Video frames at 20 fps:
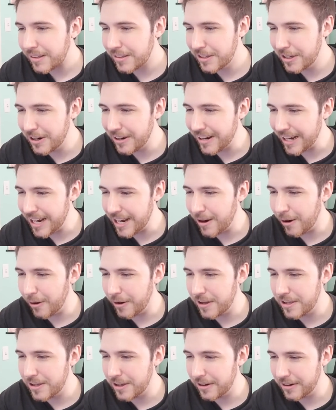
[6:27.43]
Yuri
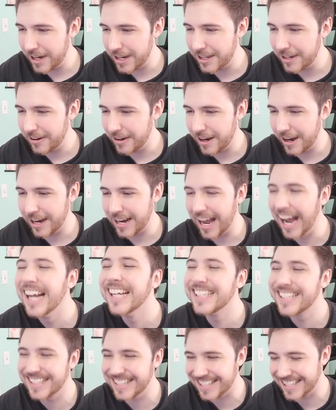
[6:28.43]
or Yuri? Yuri on
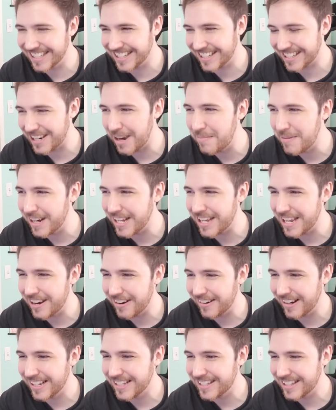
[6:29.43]
Ice. So many
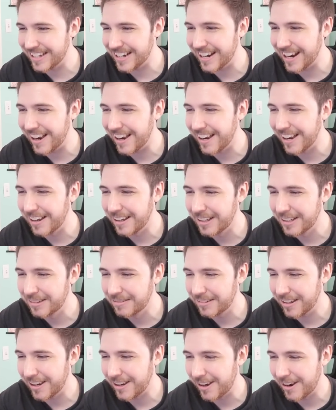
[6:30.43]
Yuris there.
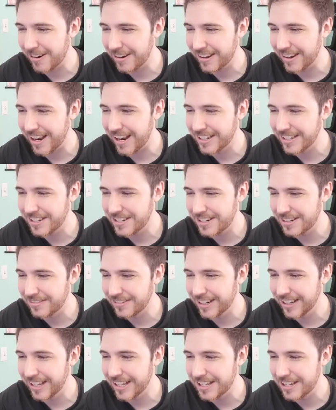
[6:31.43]
Oh god, did you
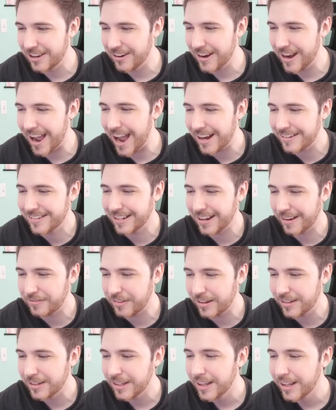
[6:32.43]
really? Yuri?
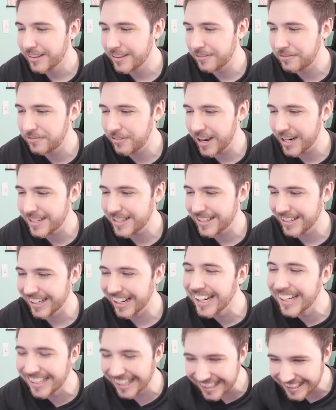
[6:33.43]
The fuck,
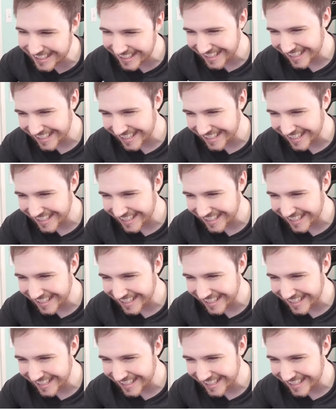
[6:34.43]
dude?